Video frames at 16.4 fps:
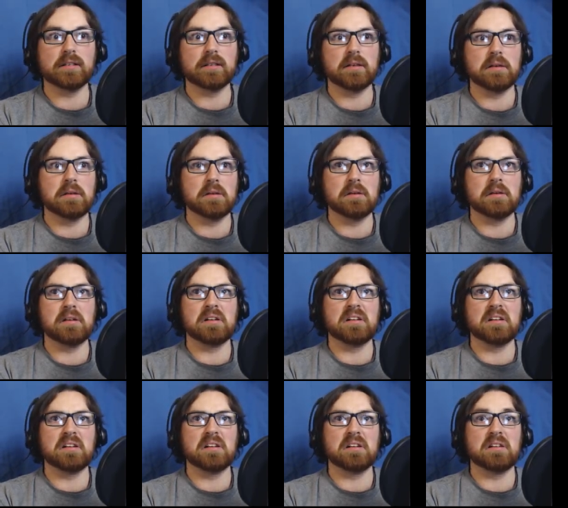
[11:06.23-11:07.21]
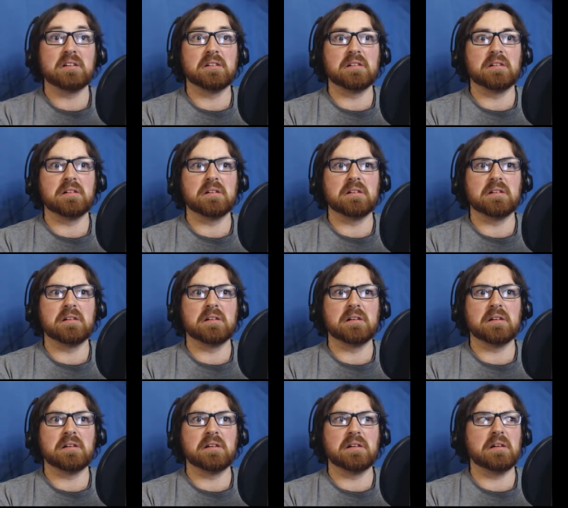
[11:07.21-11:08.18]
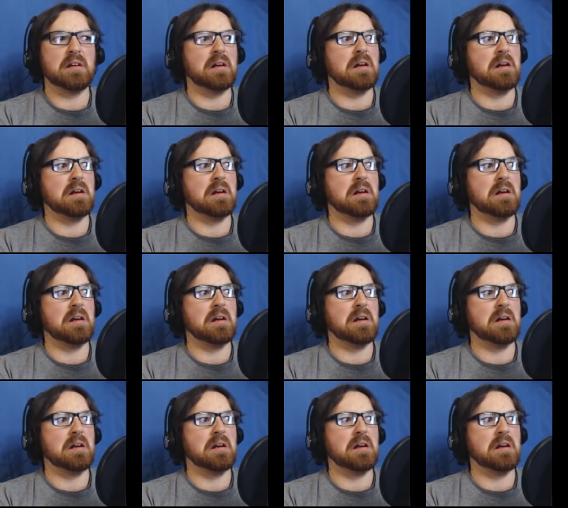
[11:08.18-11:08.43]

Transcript: [no speech]